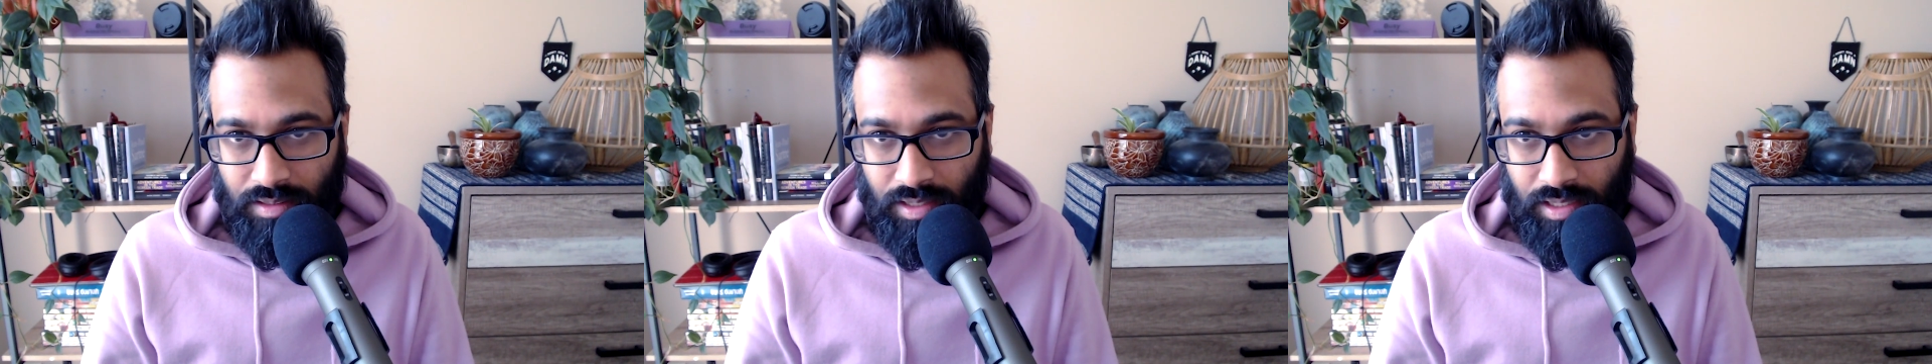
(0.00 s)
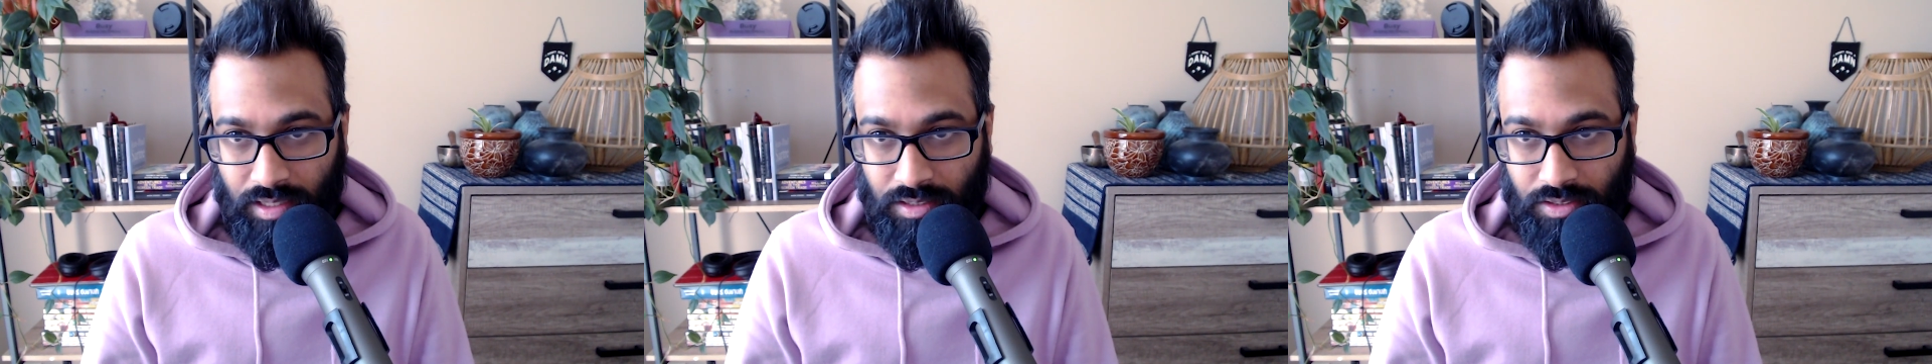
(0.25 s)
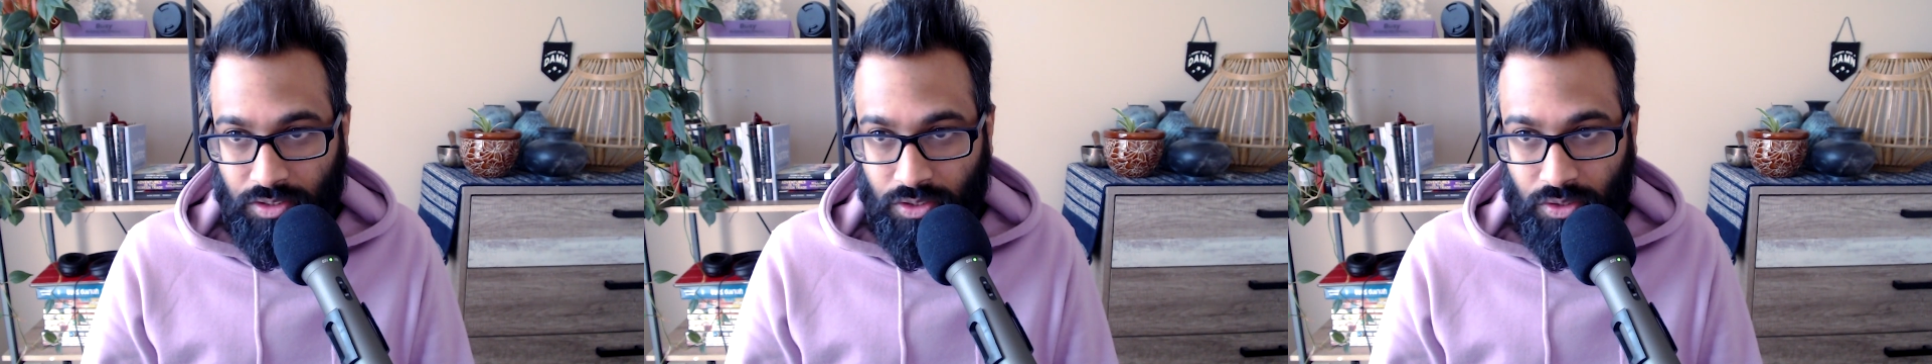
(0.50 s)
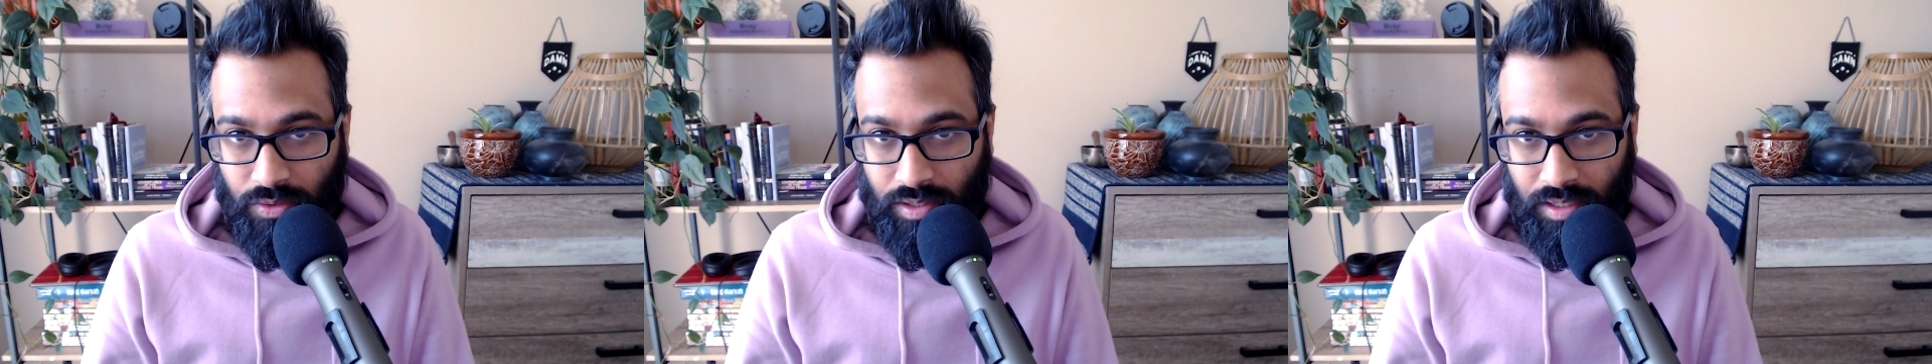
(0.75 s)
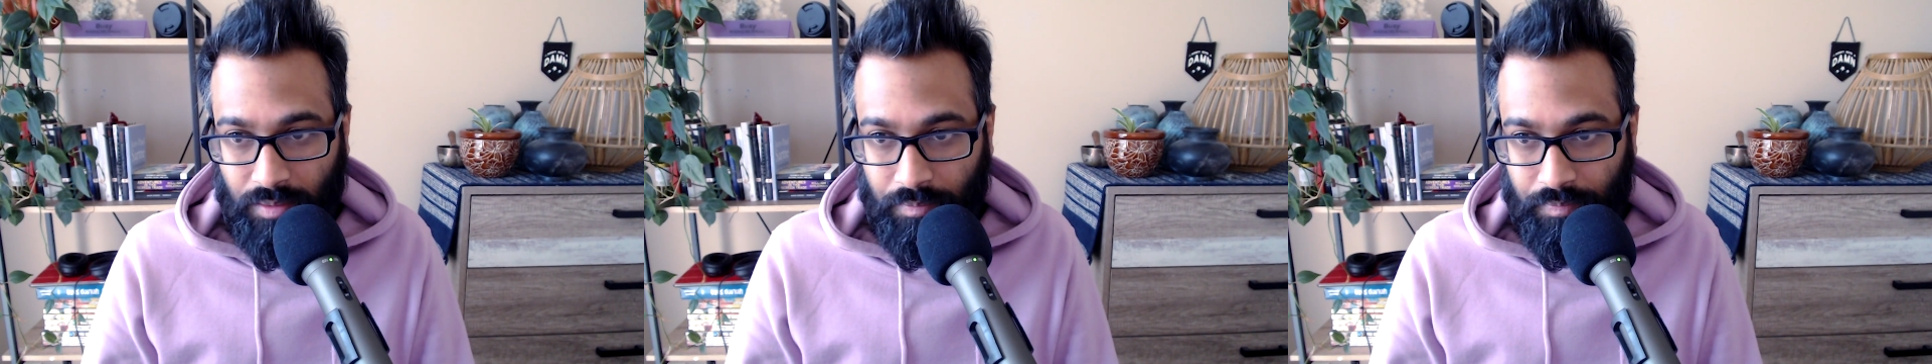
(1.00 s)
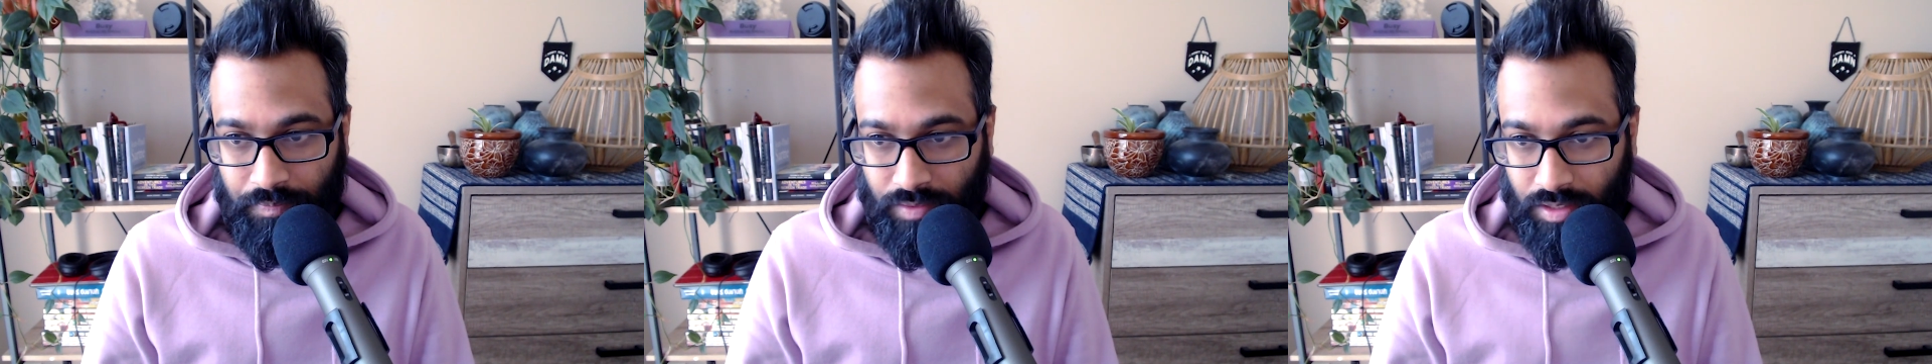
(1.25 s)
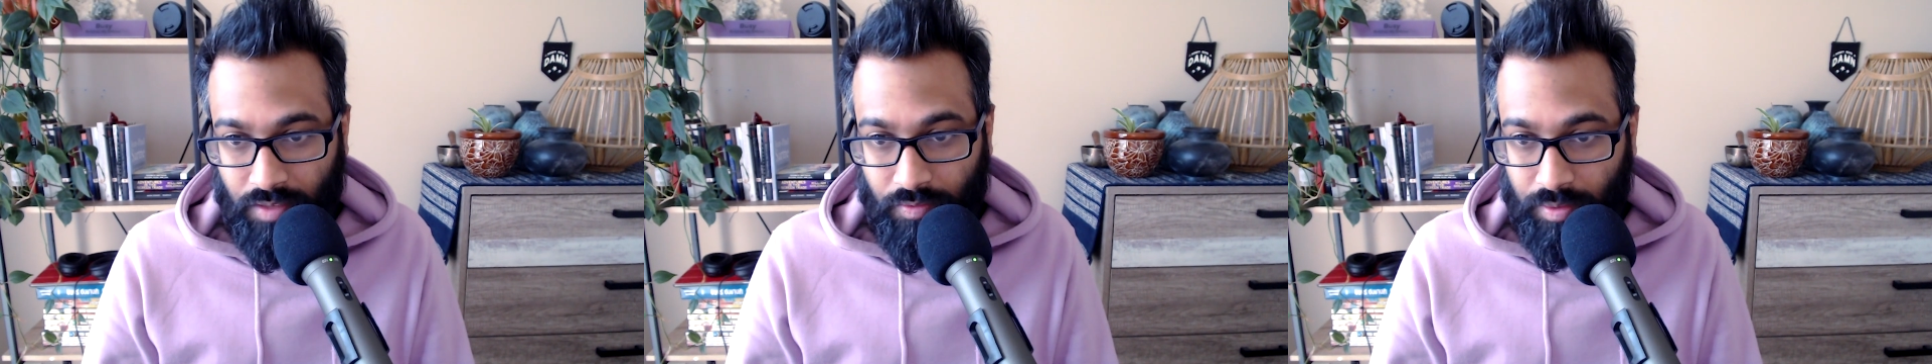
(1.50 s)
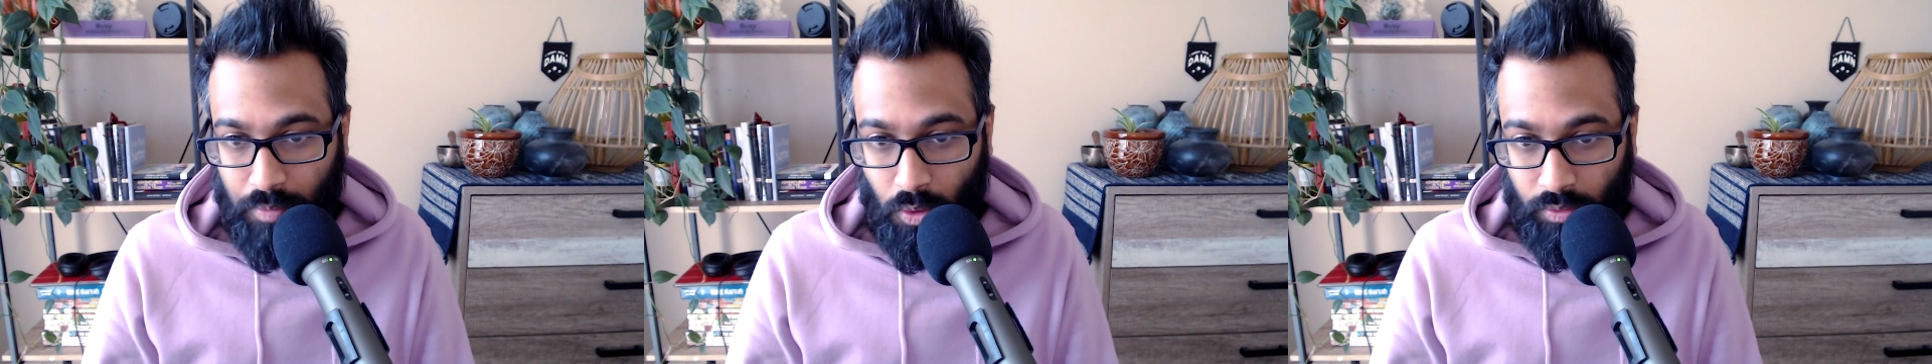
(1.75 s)
Nivin
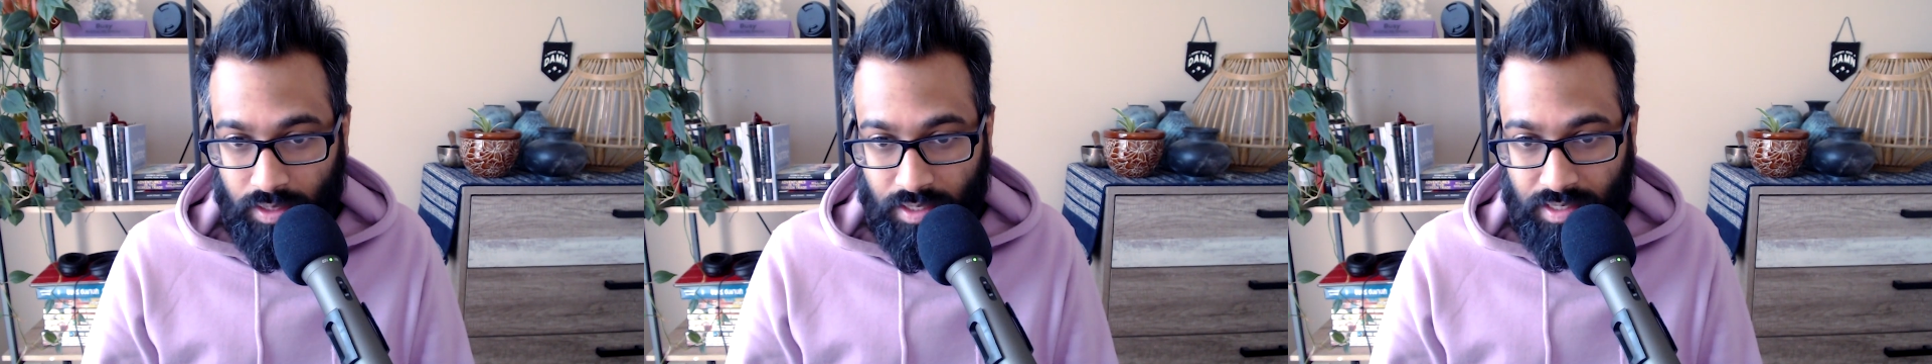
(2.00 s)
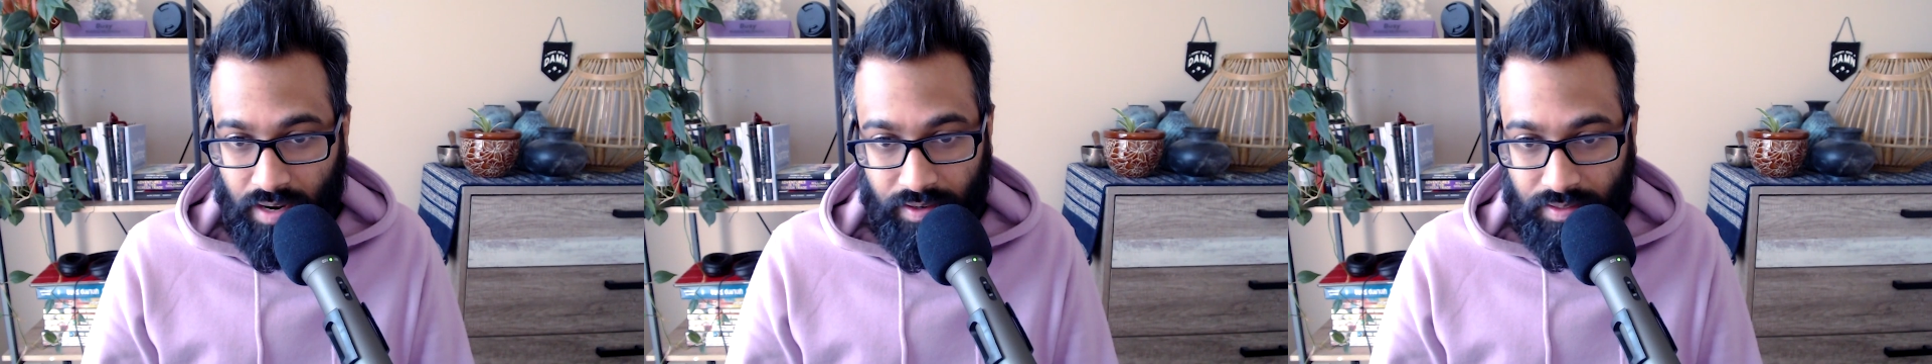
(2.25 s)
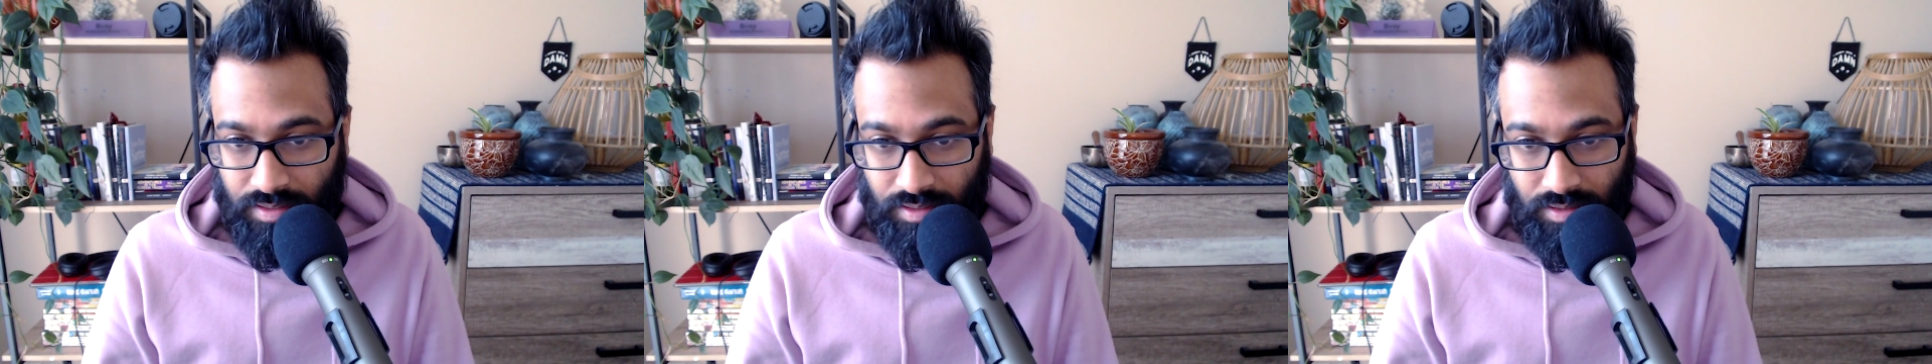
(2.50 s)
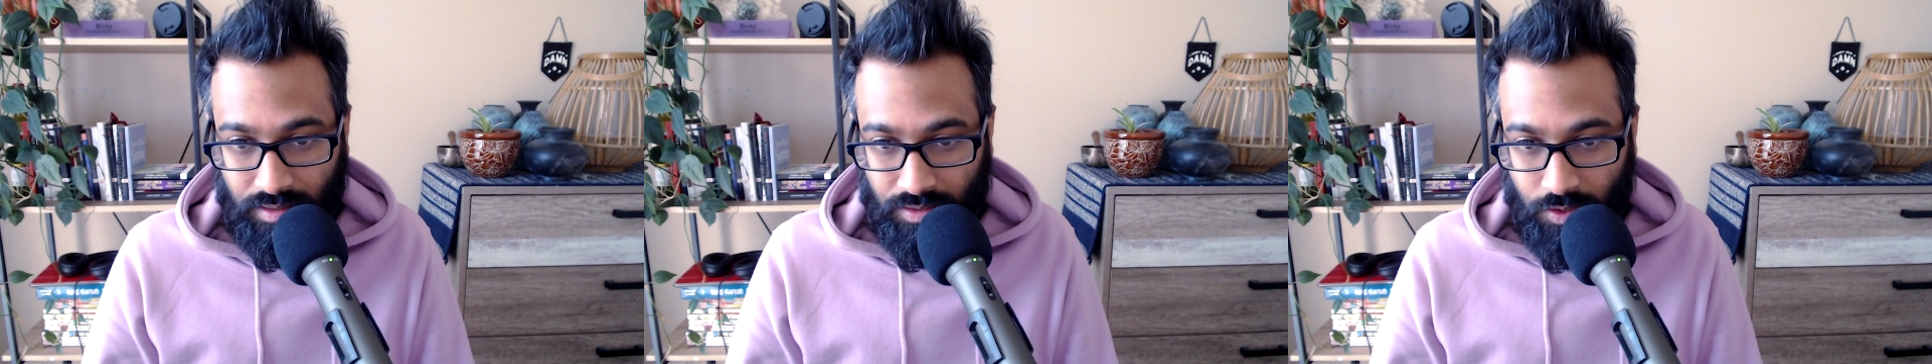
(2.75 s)
Pauly's character,